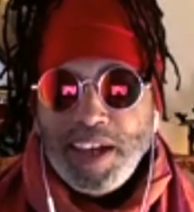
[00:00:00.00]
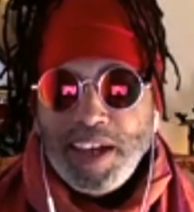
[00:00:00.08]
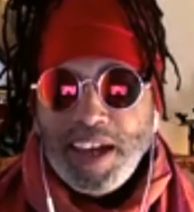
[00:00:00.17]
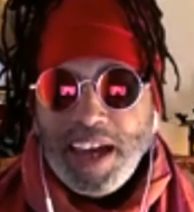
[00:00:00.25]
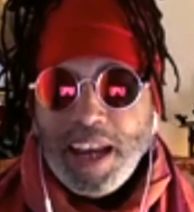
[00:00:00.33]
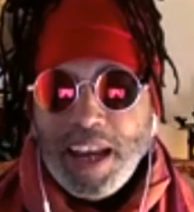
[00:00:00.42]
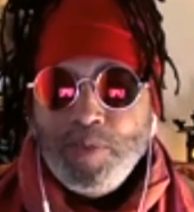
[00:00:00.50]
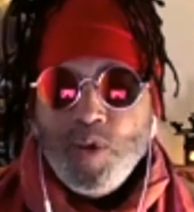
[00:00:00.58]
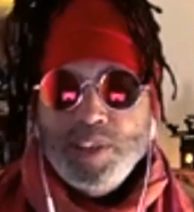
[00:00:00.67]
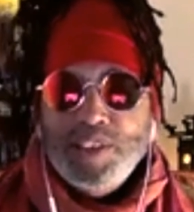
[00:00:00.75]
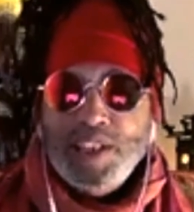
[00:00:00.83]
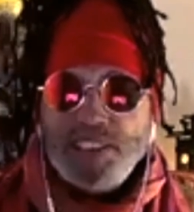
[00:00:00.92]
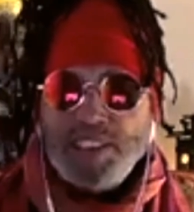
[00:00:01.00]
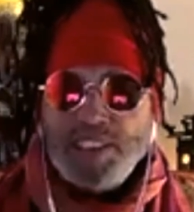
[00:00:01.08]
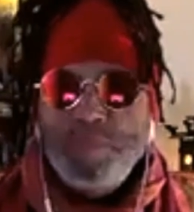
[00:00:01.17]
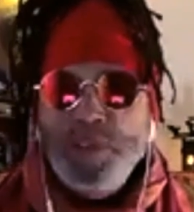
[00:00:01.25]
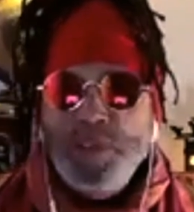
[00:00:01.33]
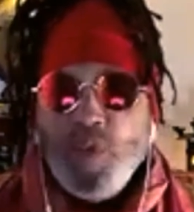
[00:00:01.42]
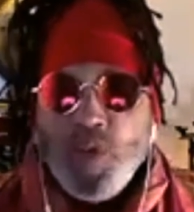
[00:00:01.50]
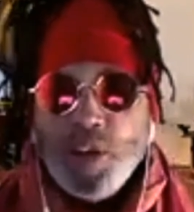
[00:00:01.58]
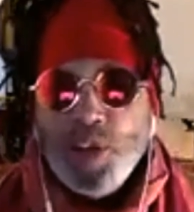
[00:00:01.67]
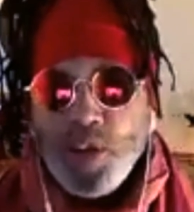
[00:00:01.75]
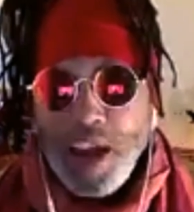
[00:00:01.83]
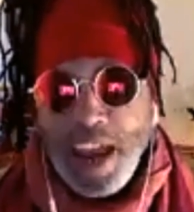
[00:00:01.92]
And I'm going, this is before
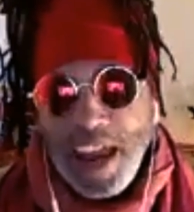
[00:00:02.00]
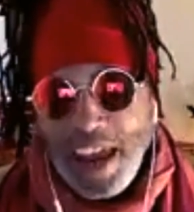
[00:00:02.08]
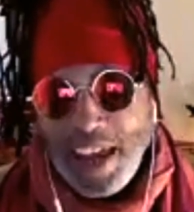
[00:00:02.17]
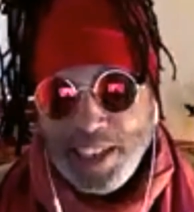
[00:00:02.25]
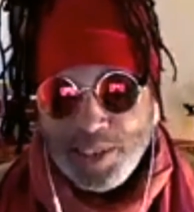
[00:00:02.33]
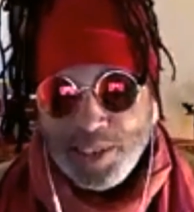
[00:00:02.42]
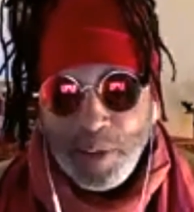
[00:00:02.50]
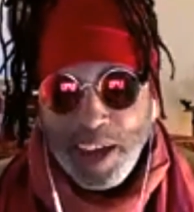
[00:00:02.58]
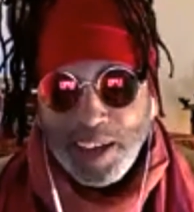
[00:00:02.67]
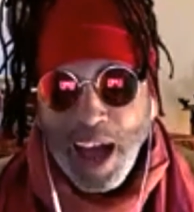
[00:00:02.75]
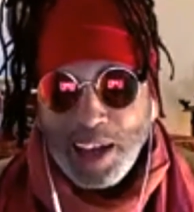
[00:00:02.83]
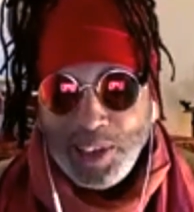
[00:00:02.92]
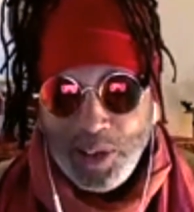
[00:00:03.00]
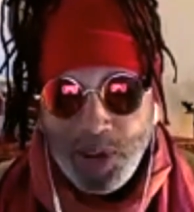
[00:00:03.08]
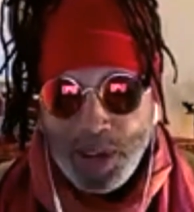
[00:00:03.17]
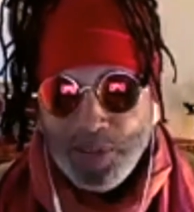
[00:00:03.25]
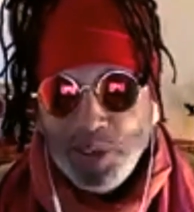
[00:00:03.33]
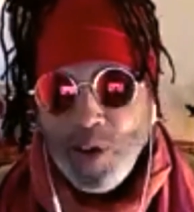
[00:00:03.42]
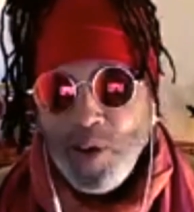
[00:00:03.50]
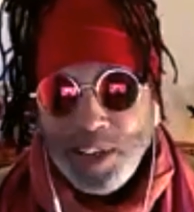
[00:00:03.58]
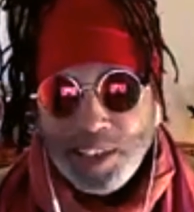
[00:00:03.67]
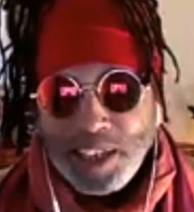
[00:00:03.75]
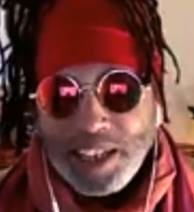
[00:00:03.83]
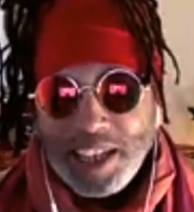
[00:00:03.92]
your age, man. How do you even know
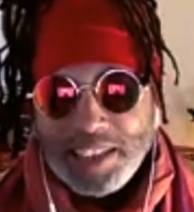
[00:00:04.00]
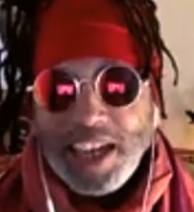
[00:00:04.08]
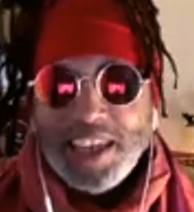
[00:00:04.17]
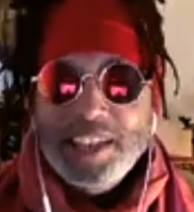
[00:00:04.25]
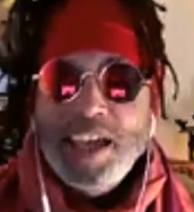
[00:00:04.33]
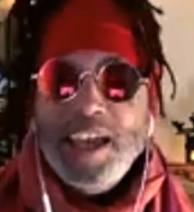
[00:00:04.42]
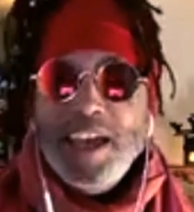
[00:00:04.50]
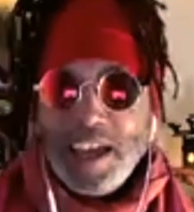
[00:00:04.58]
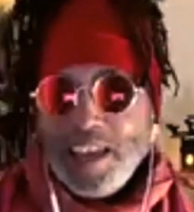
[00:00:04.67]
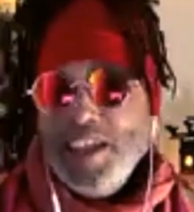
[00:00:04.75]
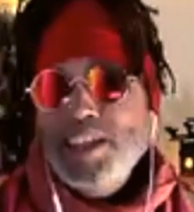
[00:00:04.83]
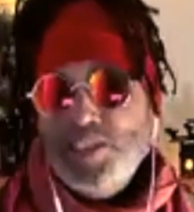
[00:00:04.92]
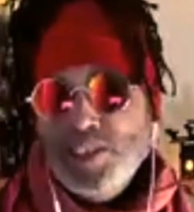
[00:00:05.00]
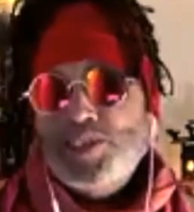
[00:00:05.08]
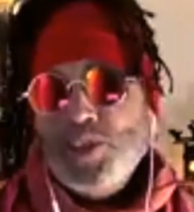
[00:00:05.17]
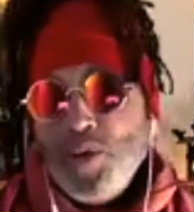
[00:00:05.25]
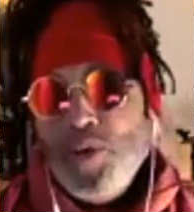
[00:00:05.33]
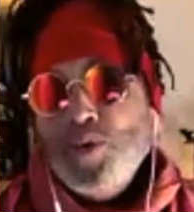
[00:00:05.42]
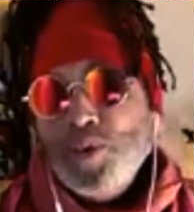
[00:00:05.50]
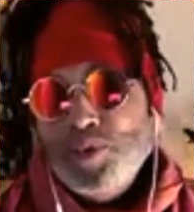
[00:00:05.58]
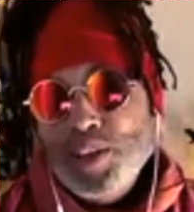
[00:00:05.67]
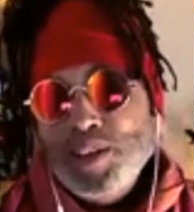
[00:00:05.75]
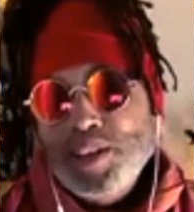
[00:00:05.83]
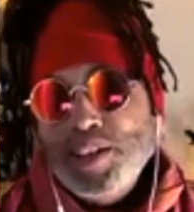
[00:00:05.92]
anything like that? And he just
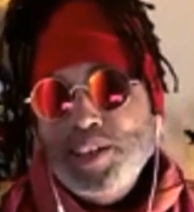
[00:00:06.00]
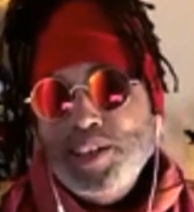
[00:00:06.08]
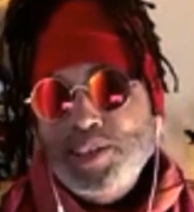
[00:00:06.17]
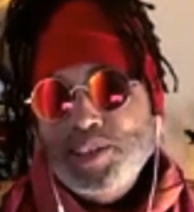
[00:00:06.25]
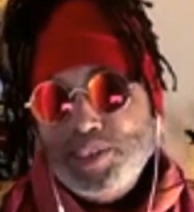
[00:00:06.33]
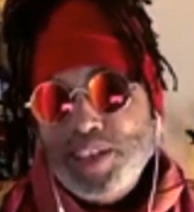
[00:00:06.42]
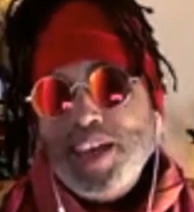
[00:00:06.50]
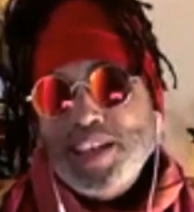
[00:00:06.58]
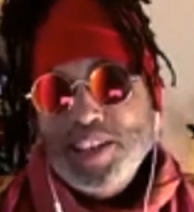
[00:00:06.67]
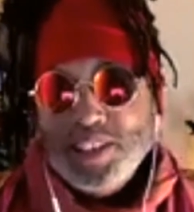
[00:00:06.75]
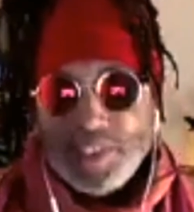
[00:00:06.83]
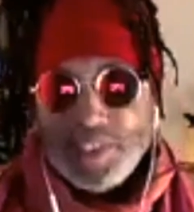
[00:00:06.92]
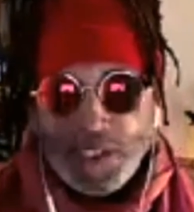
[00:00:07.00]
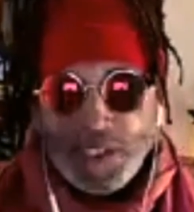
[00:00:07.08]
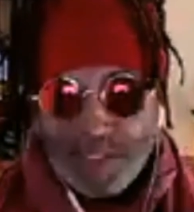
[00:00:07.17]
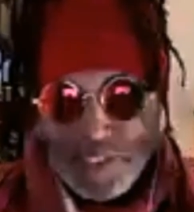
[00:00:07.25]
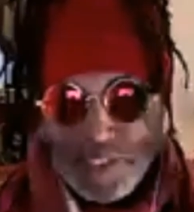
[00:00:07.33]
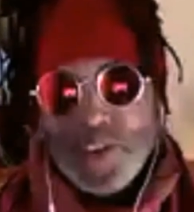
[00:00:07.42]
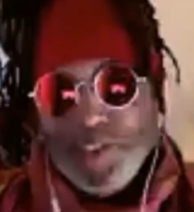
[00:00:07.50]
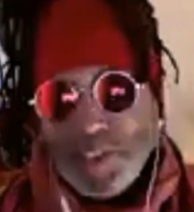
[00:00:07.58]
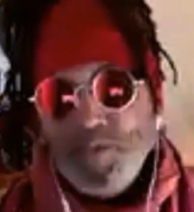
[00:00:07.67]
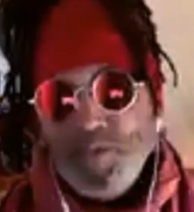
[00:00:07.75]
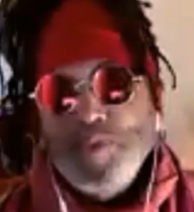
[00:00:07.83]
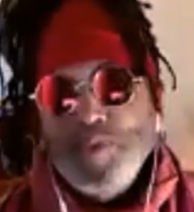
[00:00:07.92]
said that
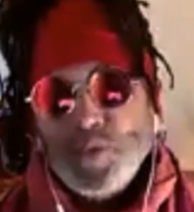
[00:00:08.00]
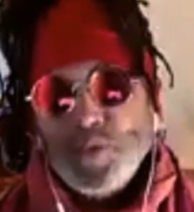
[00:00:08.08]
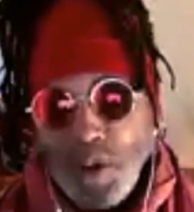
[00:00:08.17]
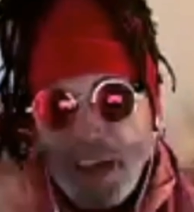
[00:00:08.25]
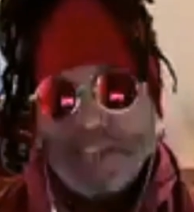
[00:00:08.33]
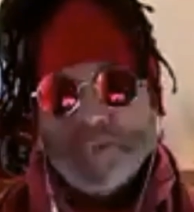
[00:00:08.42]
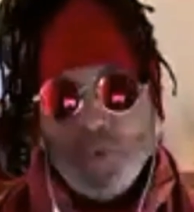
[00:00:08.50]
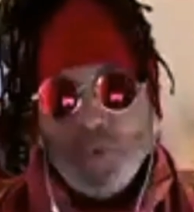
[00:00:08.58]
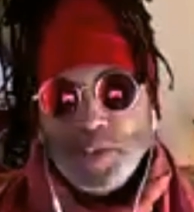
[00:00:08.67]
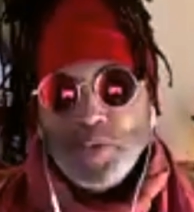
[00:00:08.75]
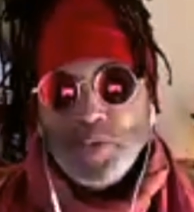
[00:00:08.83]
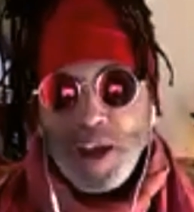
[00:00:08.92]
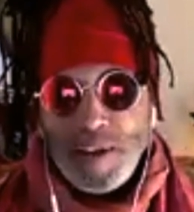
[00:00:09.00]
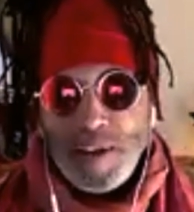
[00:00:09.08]
he was raised with it, right?